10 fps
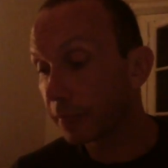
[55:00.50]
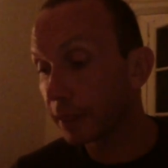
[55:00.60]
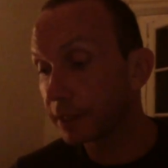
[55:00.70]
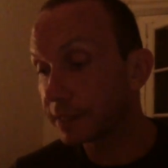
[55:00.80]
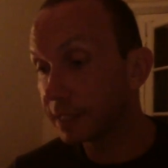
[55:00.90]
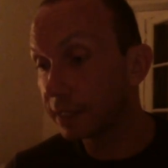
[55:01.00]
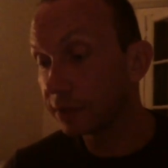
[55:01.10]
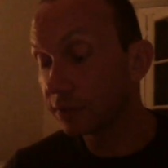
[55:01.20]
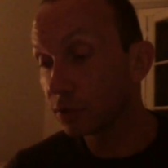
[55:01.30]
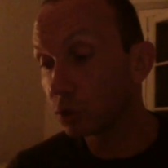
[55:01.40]

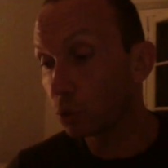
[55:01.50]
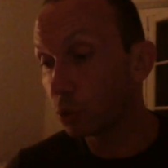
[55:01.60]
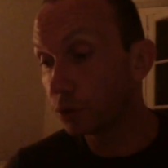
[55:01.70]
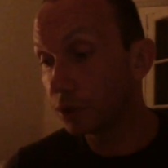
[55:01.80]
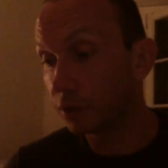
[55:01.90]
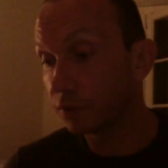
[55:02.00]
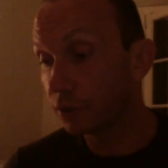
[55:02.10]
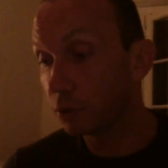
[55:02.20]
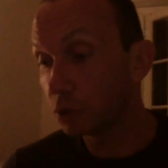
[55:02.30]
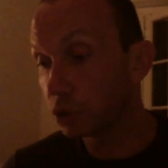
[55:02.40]
Six of Swords in the
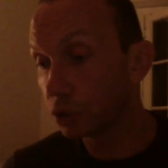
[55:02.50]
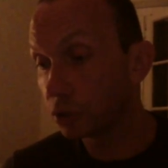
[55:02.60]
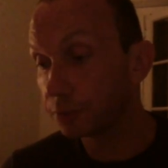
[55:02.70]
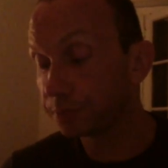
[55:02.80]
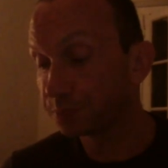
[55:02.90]
future.